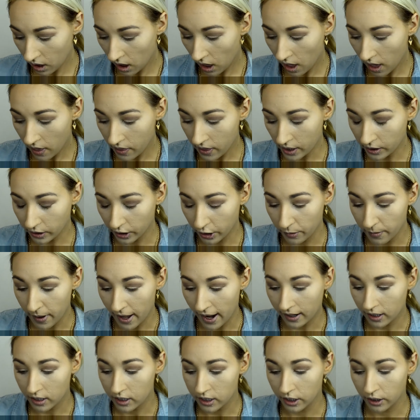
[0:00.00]
And then go
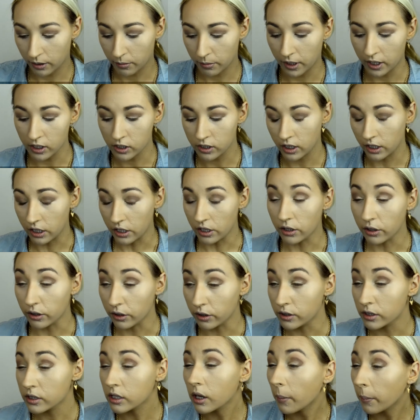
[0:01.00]
back to your brush that you
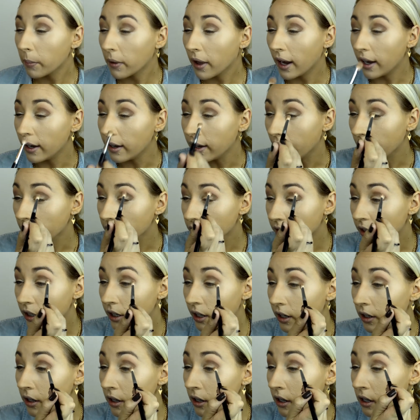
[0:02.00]
used to apply
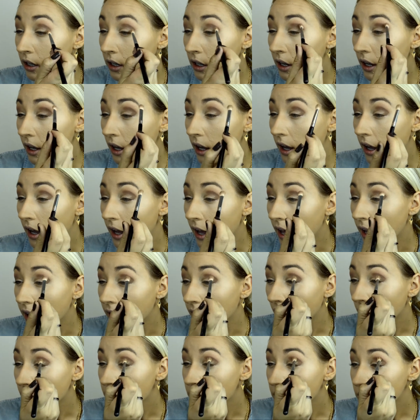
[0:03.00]
Nectar, and
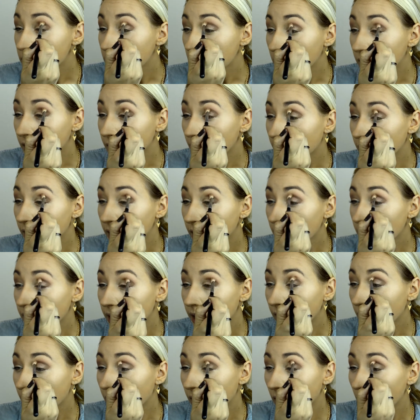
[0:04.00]
starting
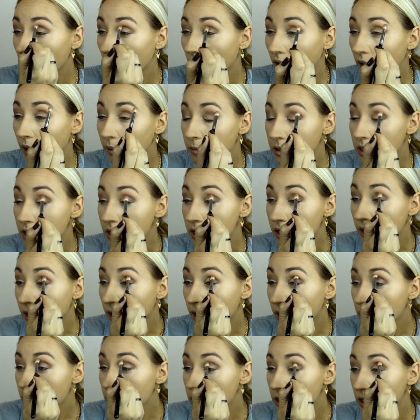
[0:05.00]
here, I'm just going
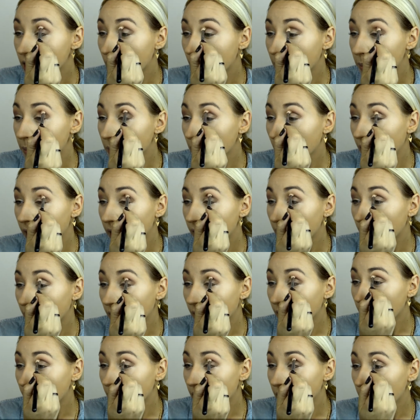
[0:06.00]
to start blending
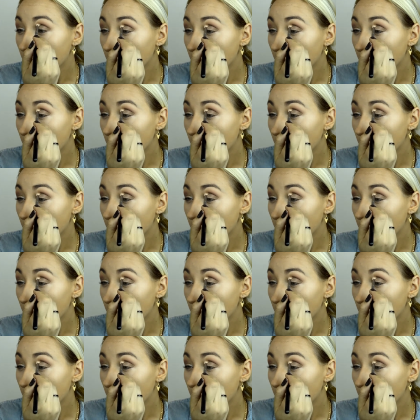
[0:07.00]
it.